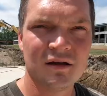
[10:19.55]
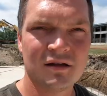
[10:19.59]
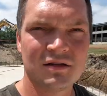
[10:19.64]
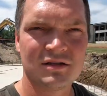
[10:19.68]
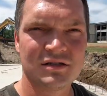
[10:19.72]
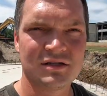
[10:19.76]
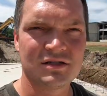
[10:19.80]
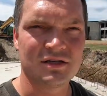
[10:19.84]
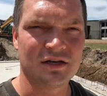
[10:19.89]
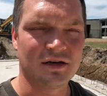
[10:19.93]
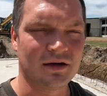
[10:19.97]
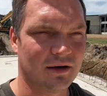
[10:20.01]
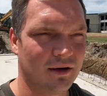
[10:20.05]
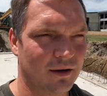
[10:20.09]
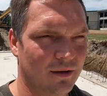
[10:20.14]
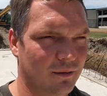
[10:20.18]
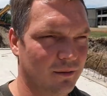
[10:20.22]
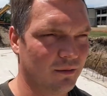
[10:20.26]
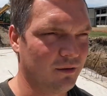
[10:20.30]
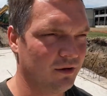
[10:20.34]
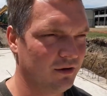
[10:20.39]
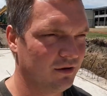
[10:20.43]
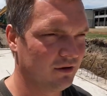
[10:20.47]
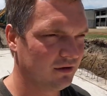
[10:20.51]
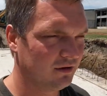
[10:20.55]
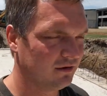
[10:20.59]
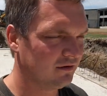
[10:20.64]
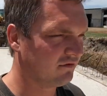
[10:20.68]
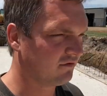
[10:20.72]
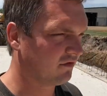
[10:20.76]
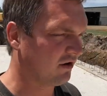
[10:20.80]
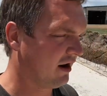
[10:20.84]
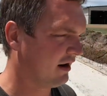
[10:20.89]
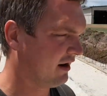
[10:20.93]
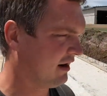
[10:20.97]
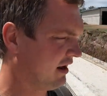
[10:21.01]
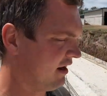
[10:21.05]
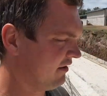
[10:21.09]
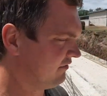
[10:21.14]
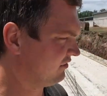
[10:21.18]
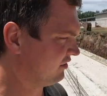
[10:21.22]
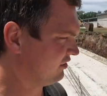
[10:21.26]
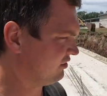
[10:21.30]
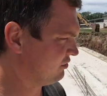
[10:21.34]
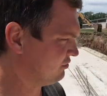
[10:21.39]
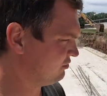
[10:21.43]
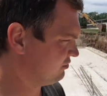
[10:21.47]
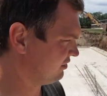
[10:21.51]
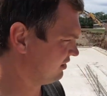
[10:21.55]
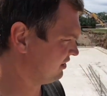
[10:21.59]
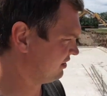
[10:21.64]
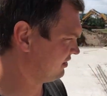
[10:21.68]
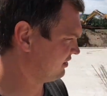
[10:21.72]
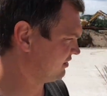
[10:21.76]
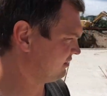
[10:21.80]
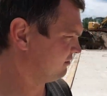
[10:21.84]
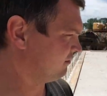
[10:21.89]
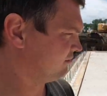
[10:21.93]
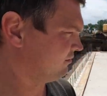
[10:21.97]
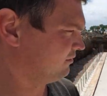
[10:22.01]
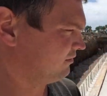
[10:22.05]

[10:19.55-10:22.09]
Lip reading: It's Friday afternoon here.